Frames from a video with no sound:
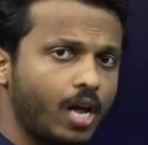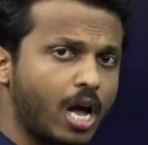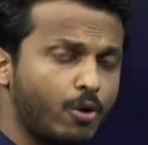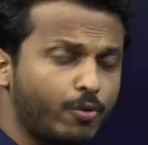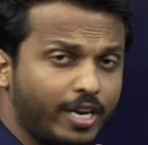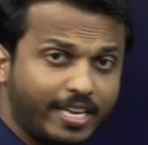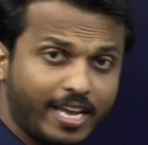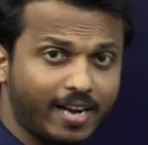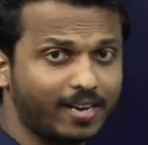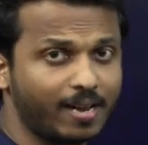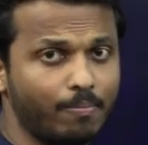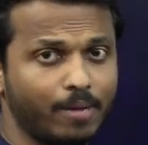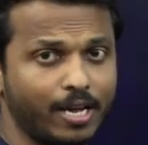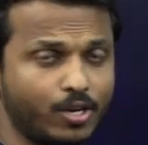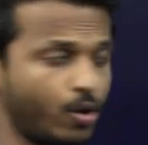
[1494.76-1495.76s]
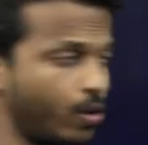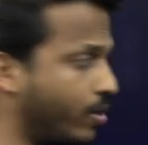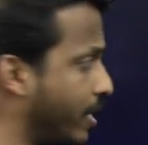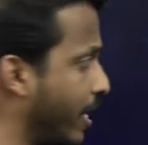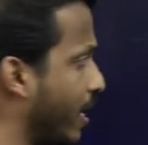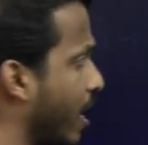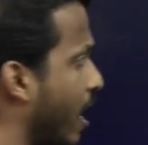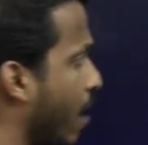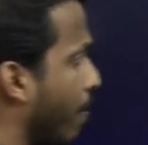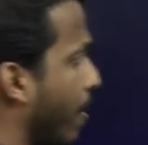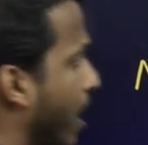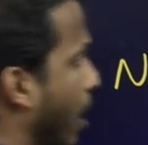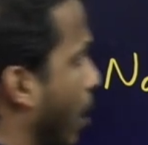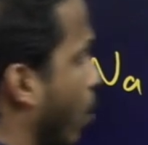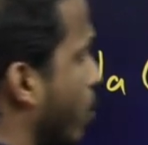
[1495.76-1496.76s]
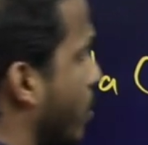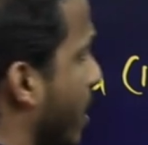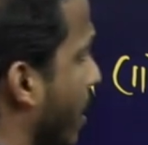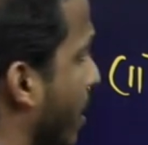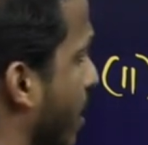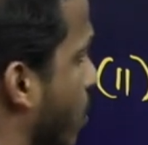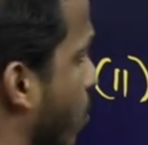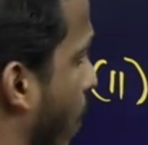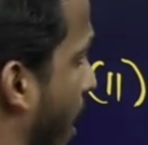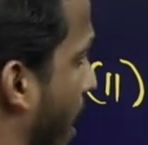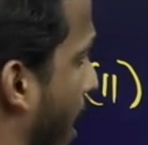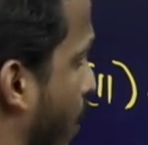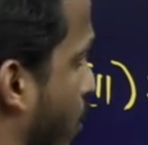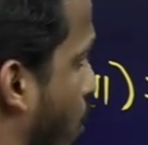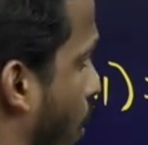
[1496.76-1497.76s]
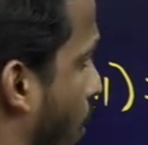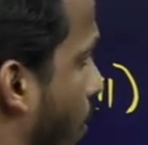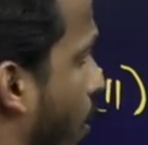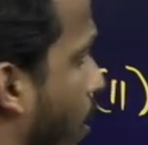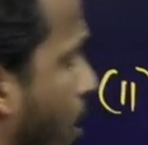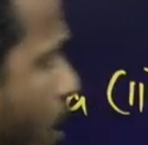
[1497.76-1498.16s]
how it can complete octet? By losing this one electron.